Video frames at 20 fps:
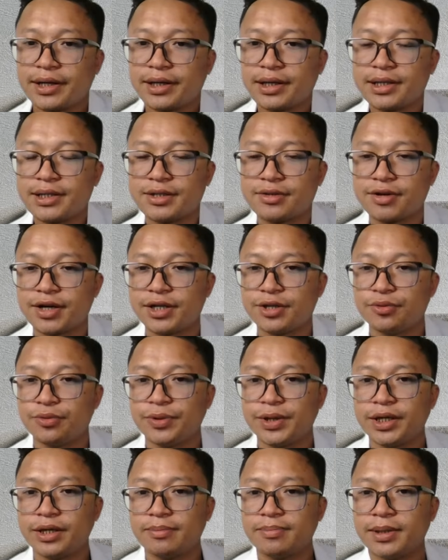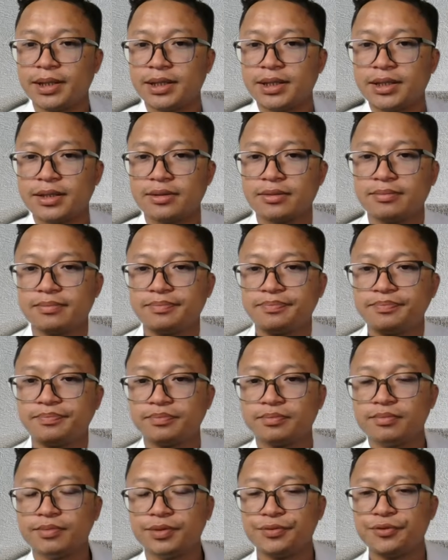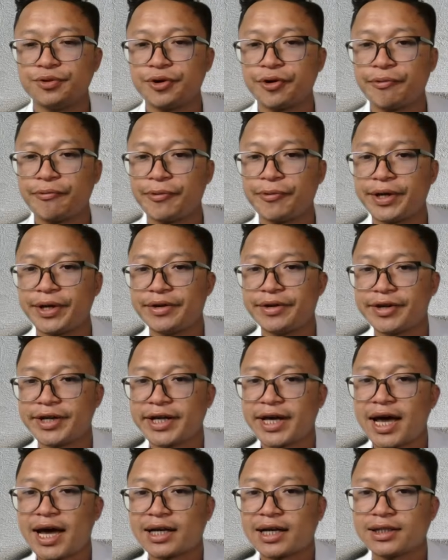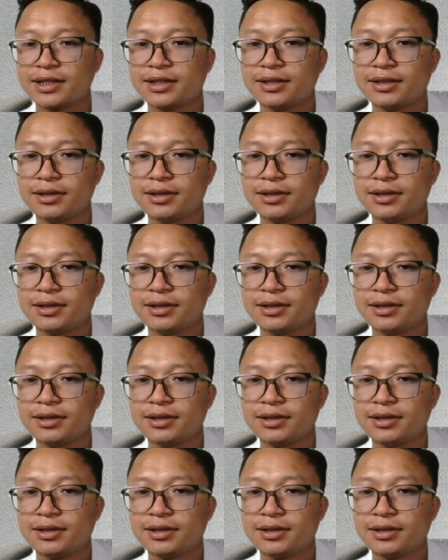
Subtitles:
let's try to wait a bit before we react.